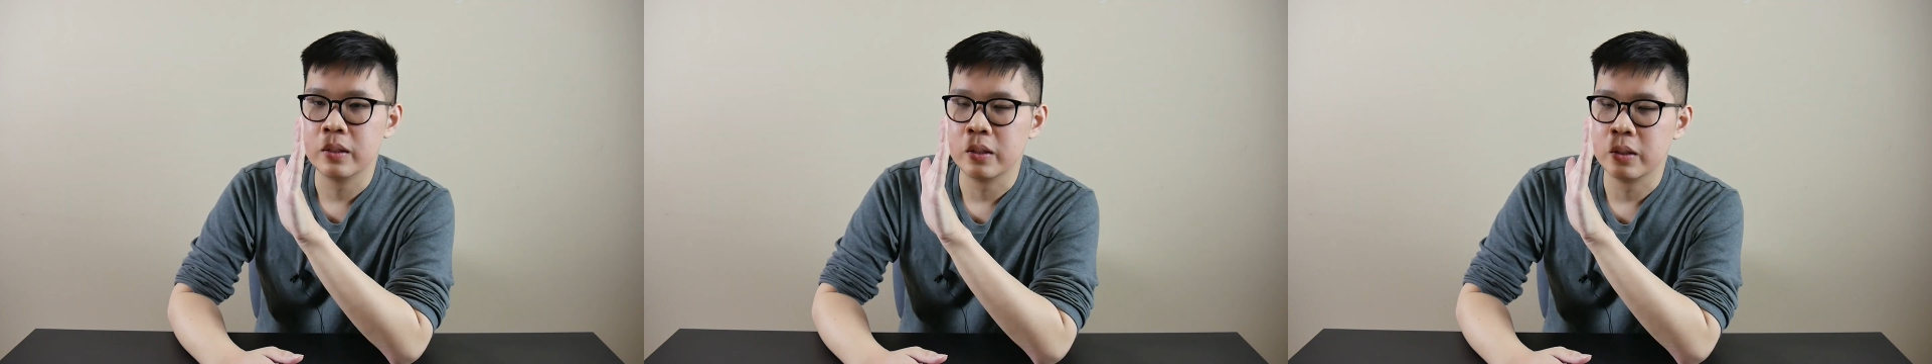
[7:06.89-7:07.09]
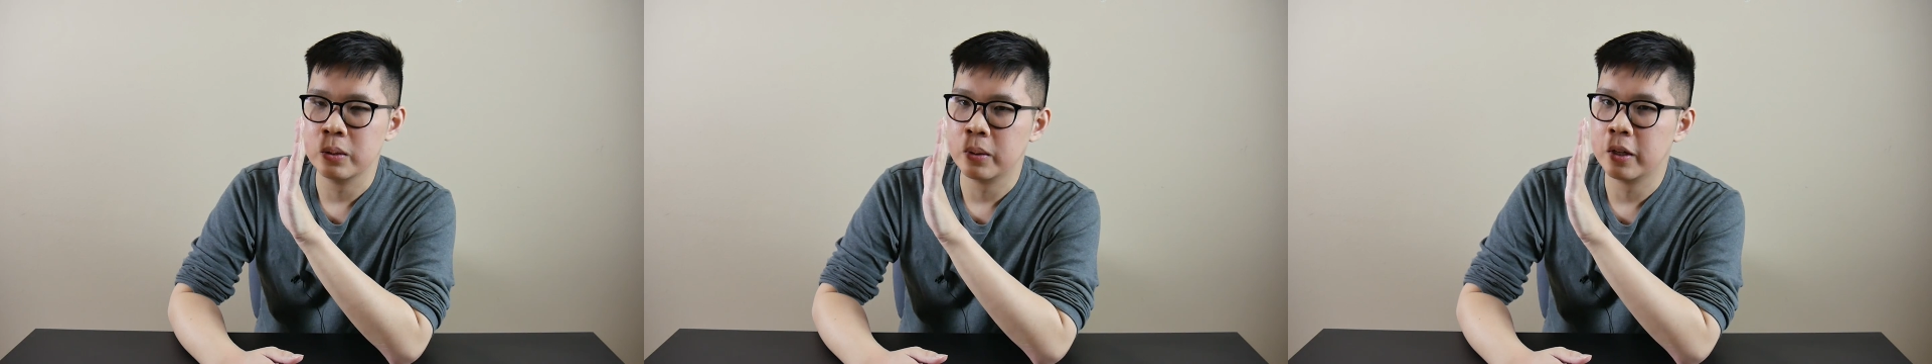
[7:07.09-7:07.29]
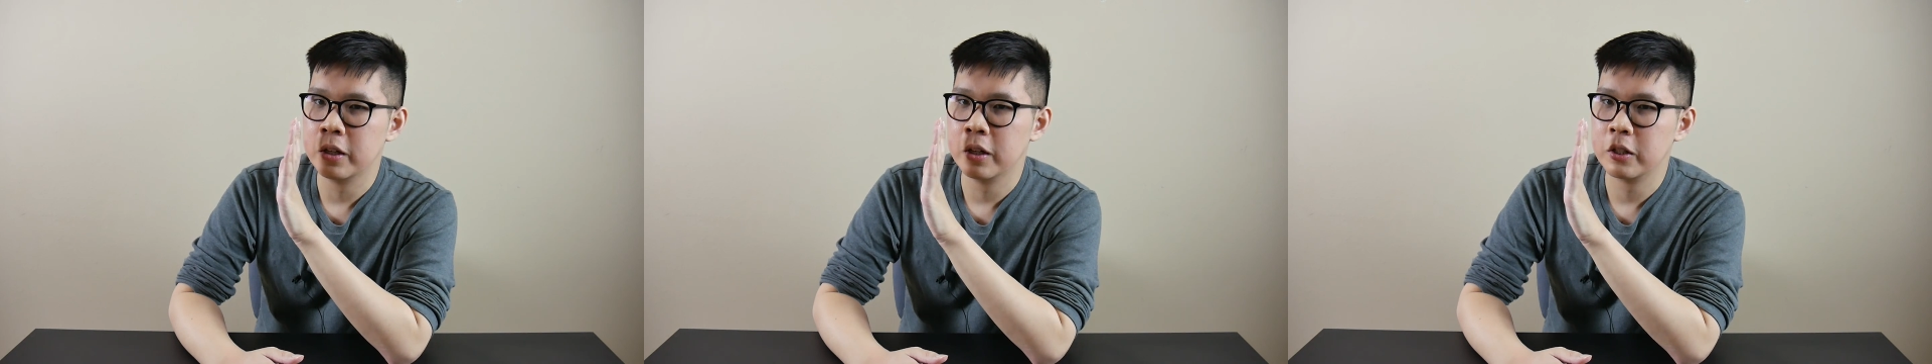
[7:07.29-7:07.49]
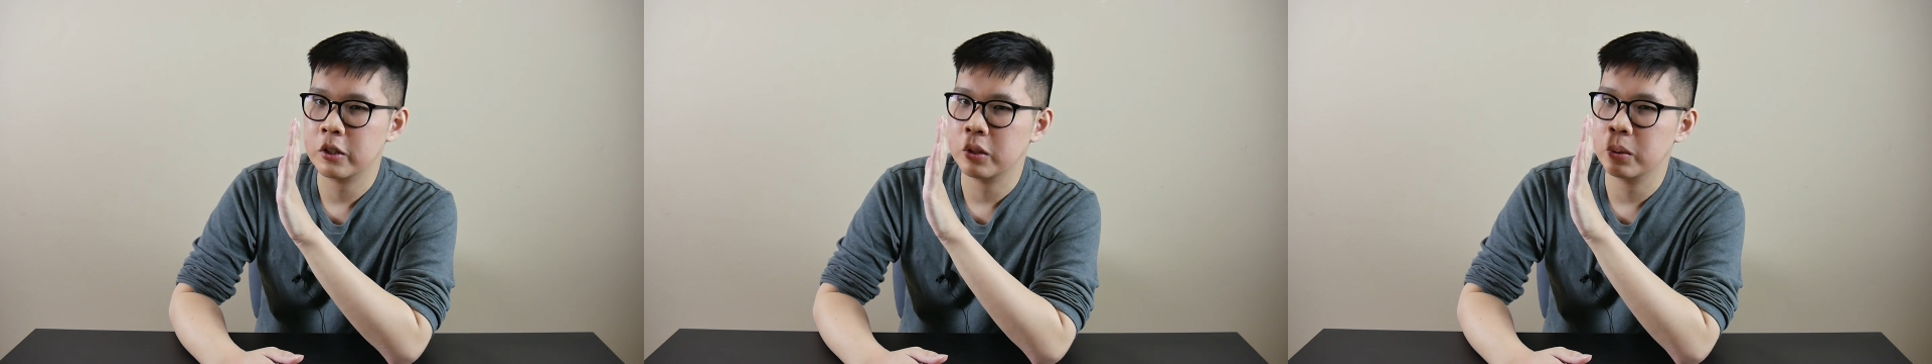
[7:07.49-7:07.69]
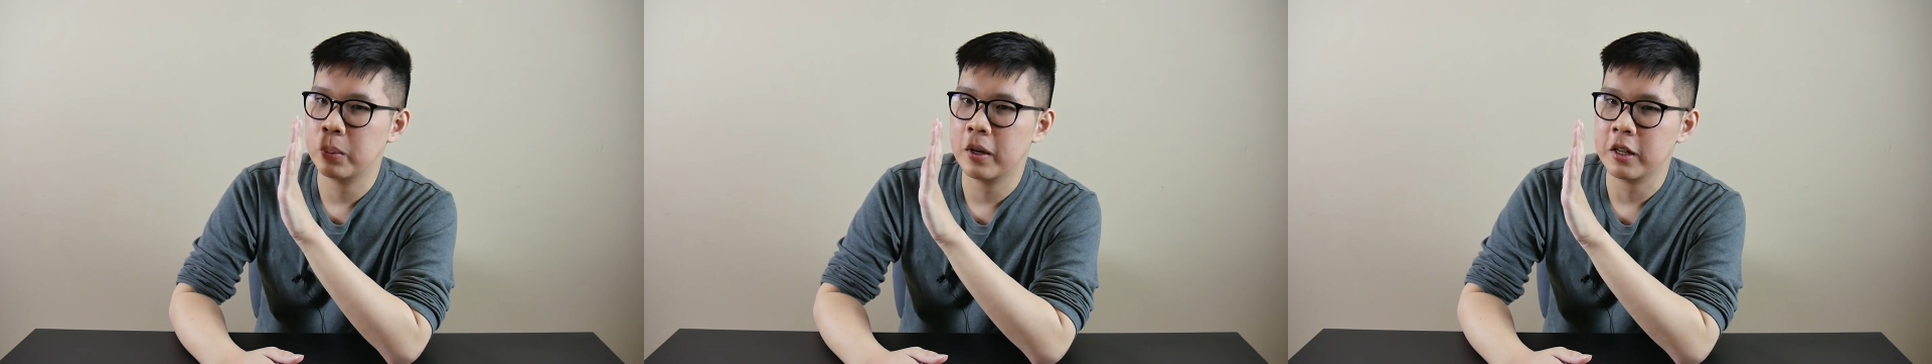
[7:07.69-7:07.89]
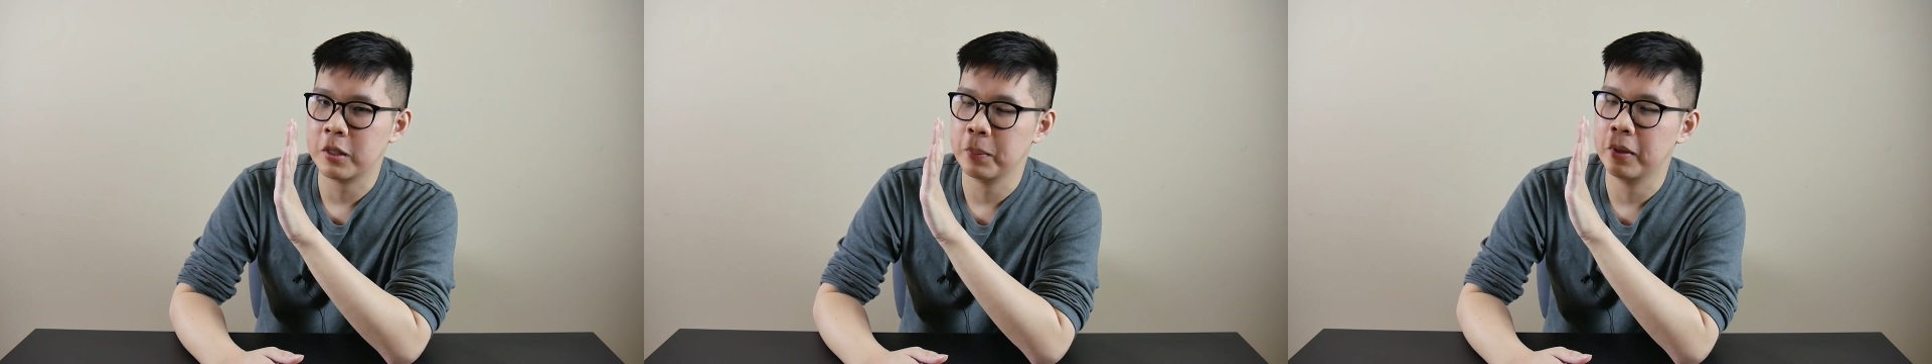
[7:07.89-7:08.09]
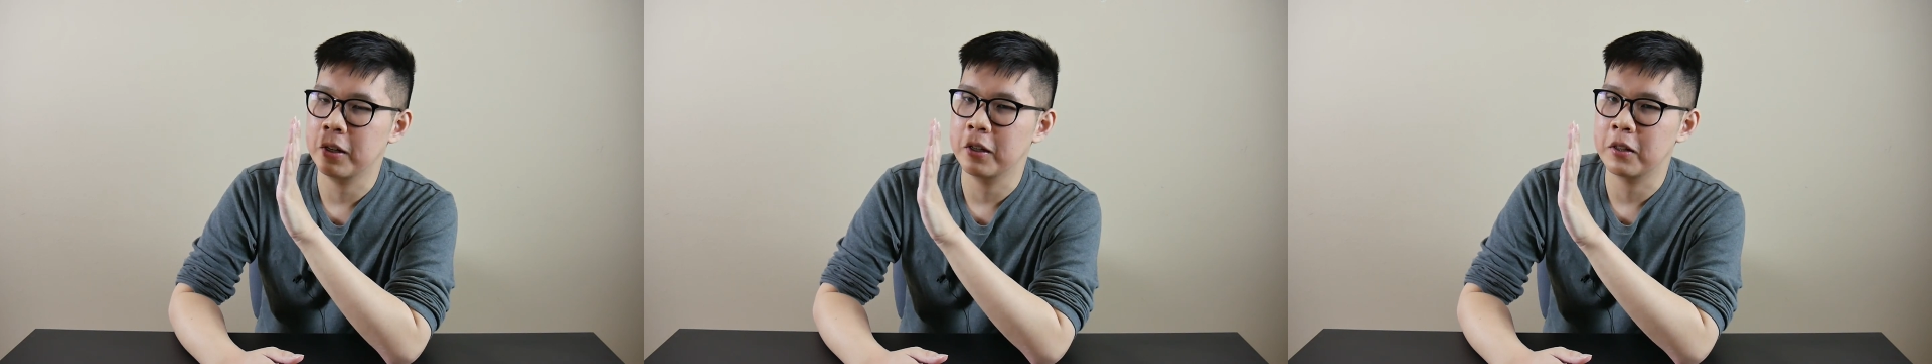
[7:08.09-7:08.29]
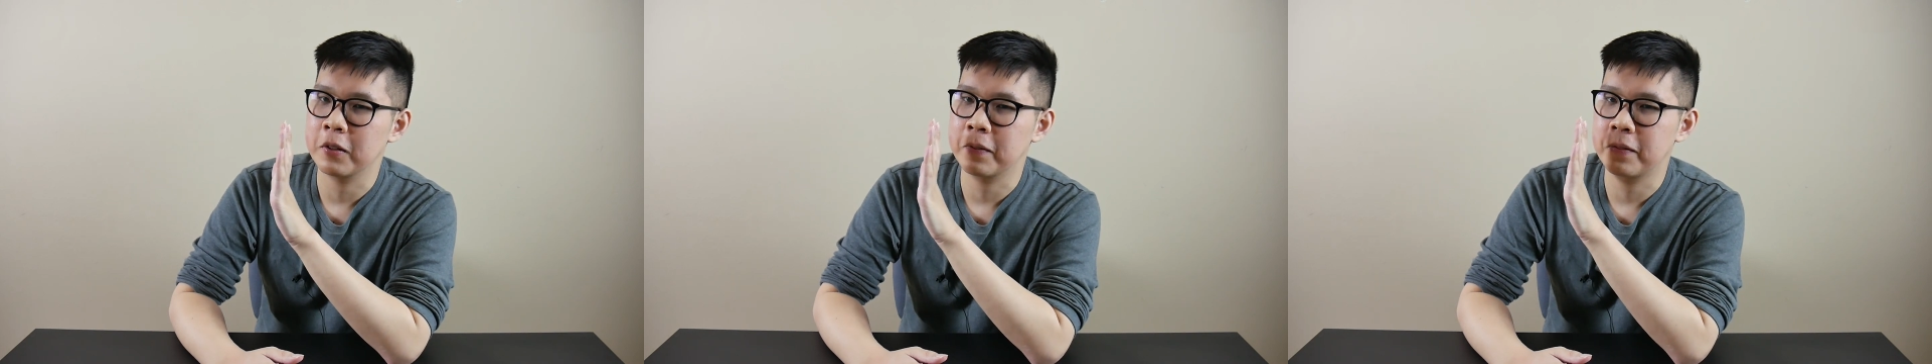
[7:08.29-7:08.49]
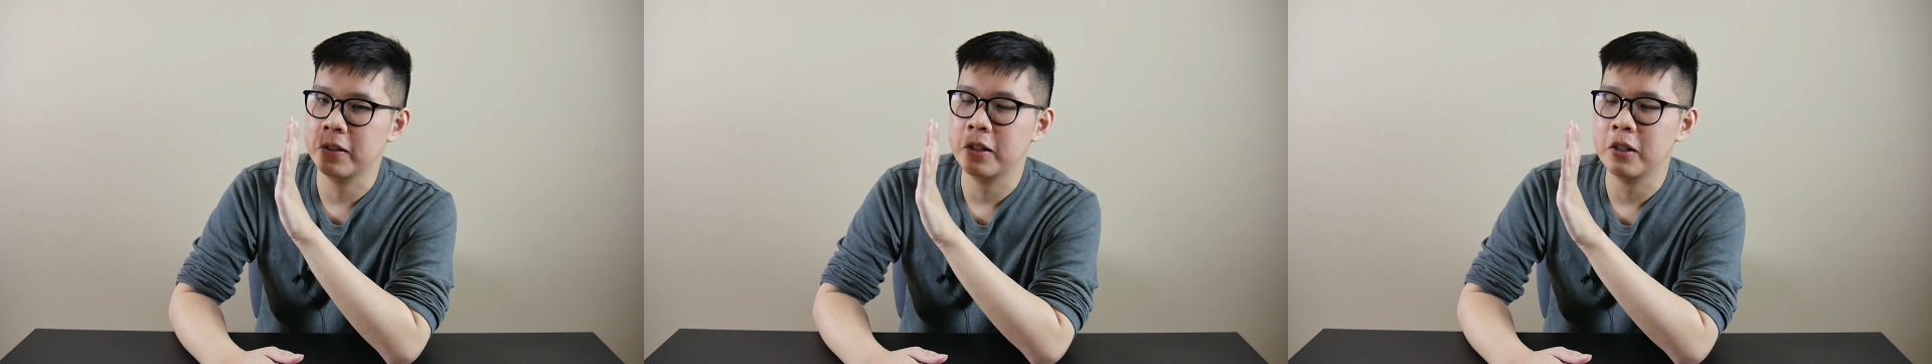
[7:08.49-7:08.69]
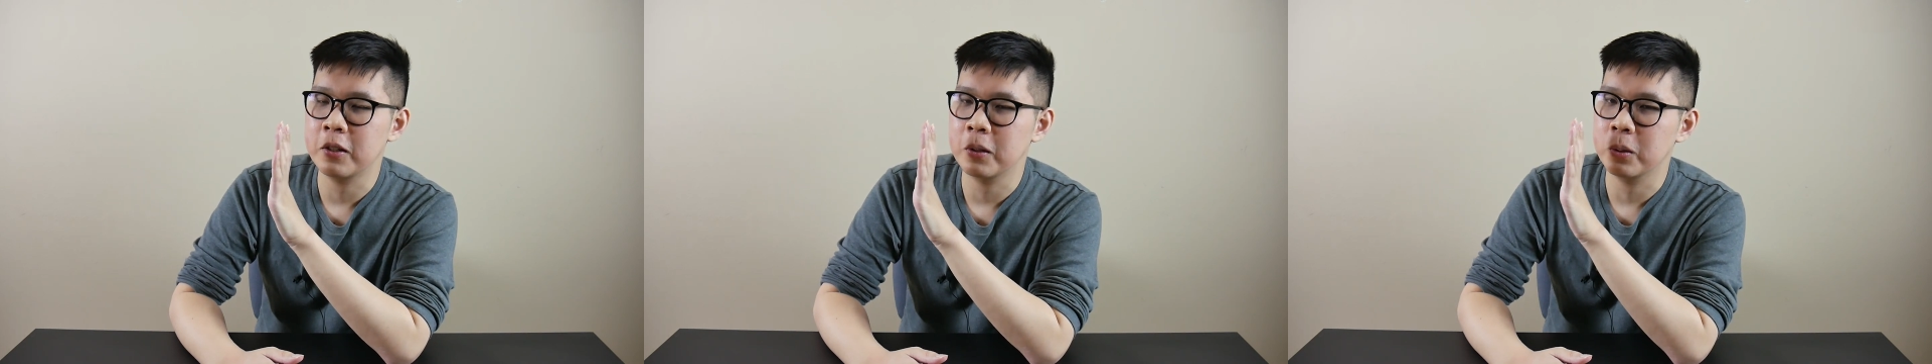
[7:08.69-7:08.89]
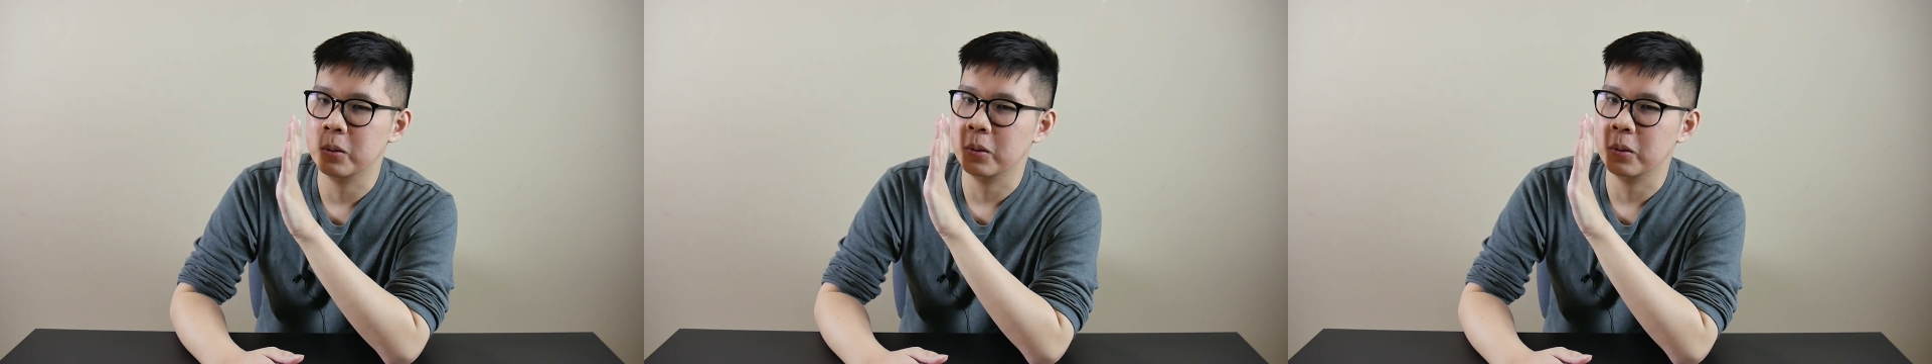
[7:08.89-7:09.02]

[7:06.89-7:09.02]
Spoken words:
You can also watch my other videos